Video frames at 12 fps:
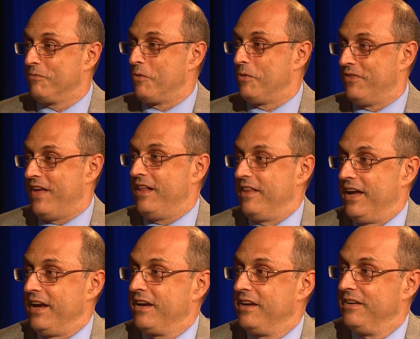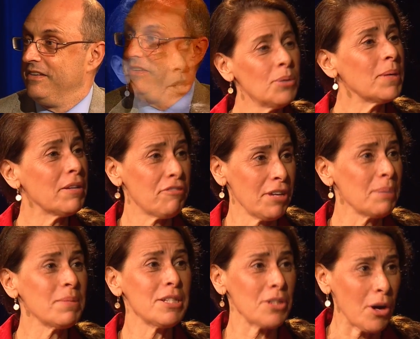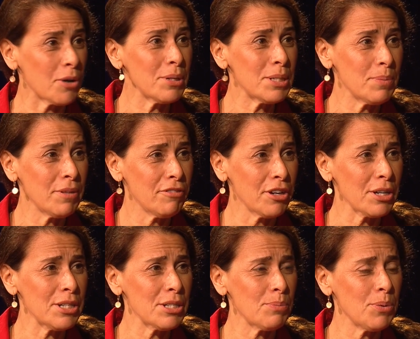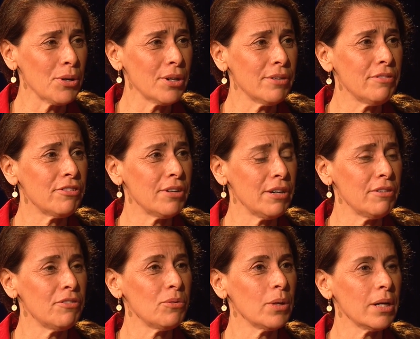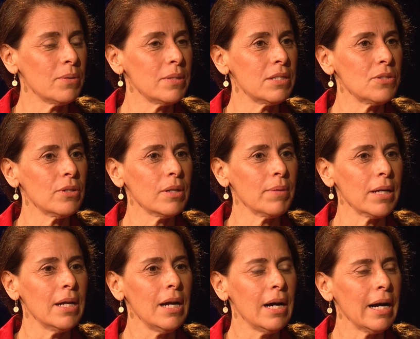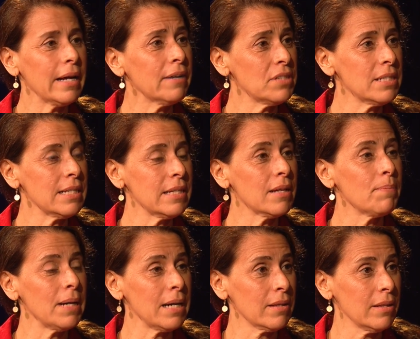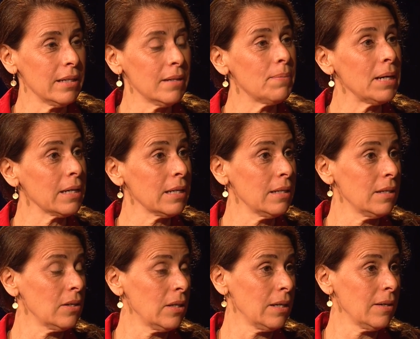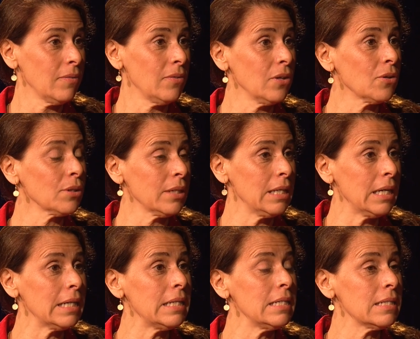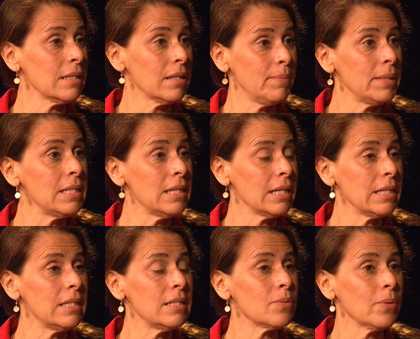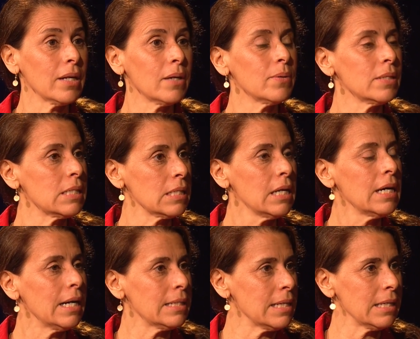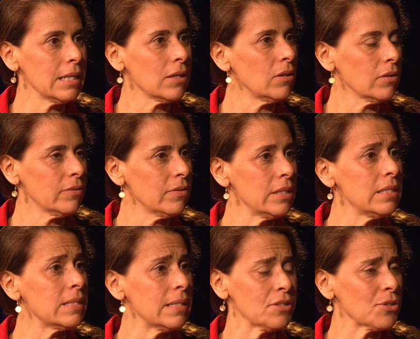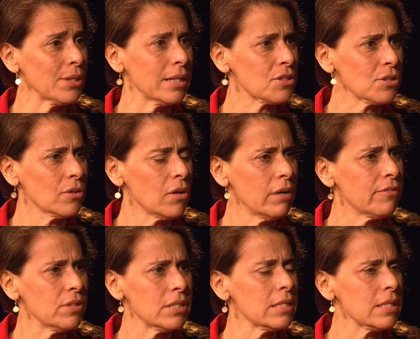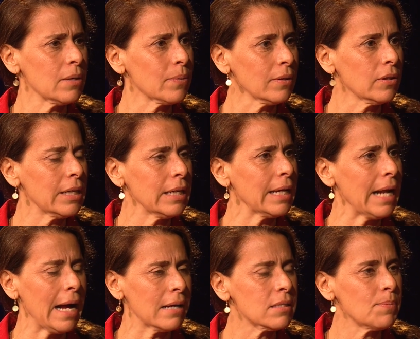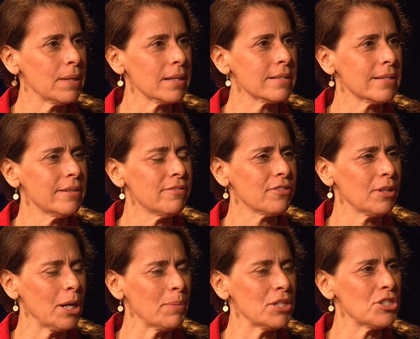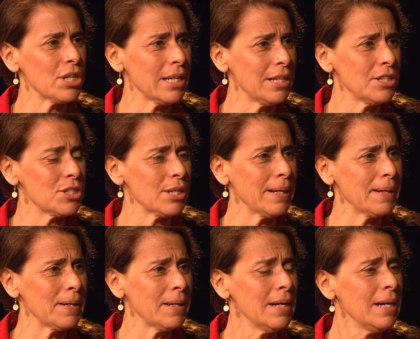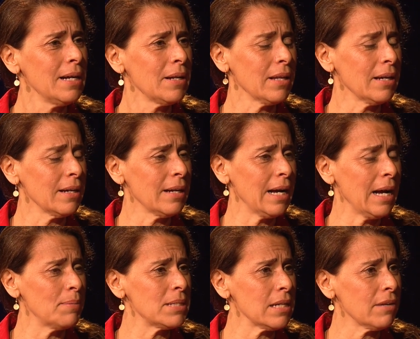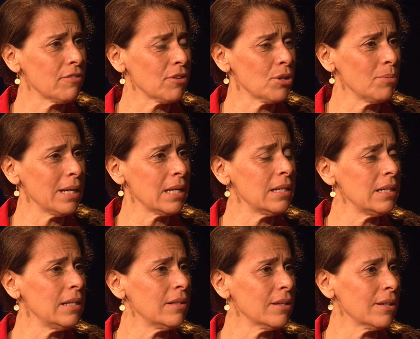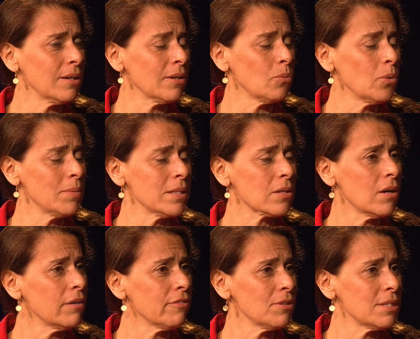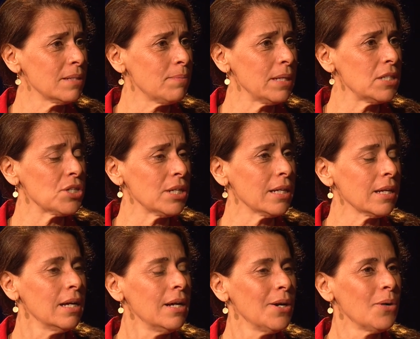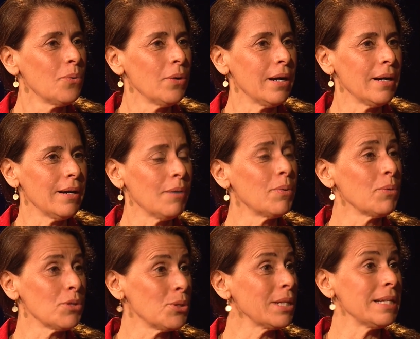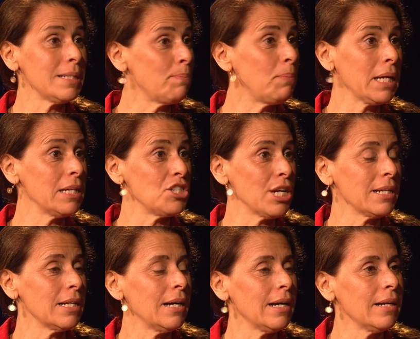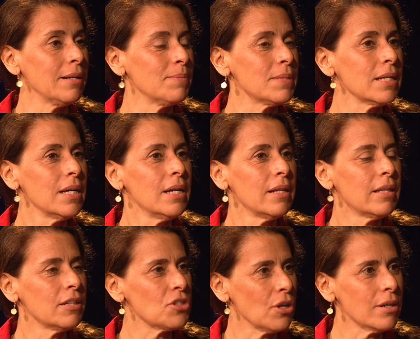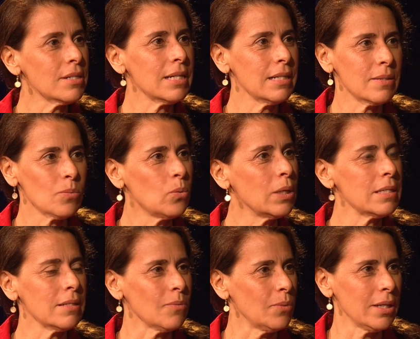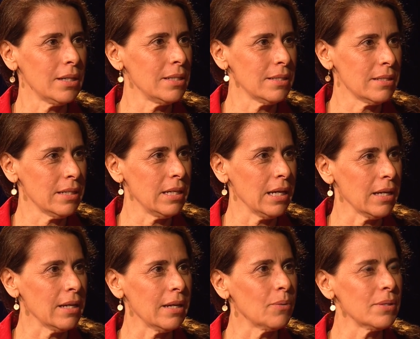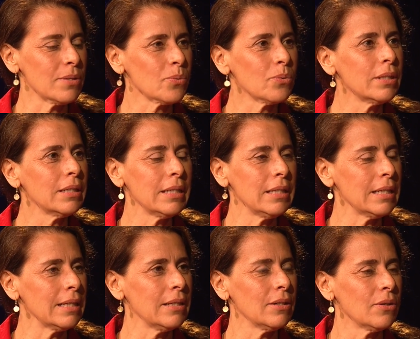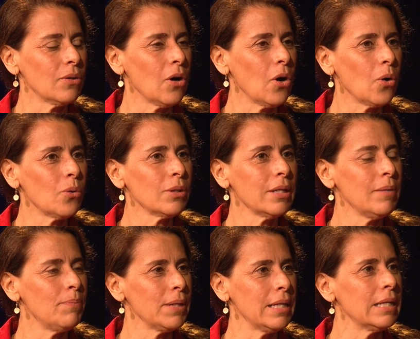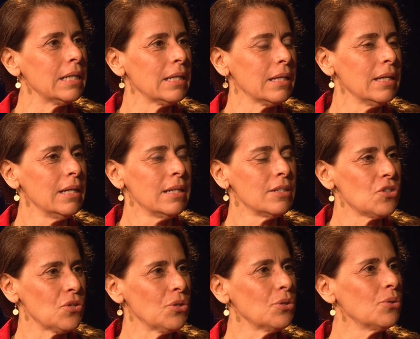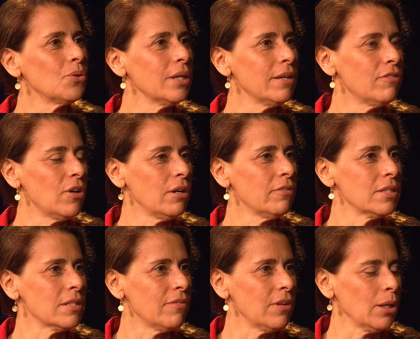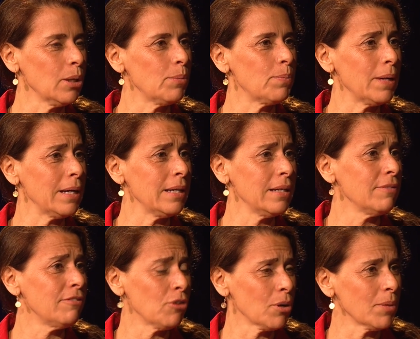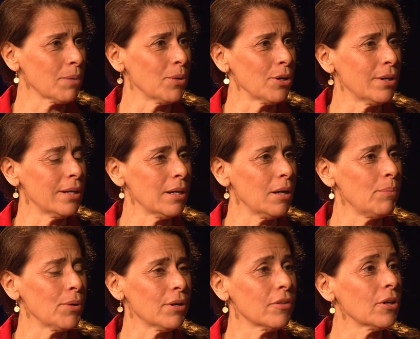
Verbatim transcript: What was that like? You know, my family's always been very supportive of what I was doing, but I have to say that back then, back in uh, the early 90s and the mid 90s, when I was attending all of these international conferences that were looking at aspects of climate change, uh, the Habitat for Humanity, the Women's Conference in Beijing, uh, and we were doing these big agenda items, the tar sands wasn't what it is today. It was really, you know, only beginning to evolve and develop in Fort McMurray in Alberta.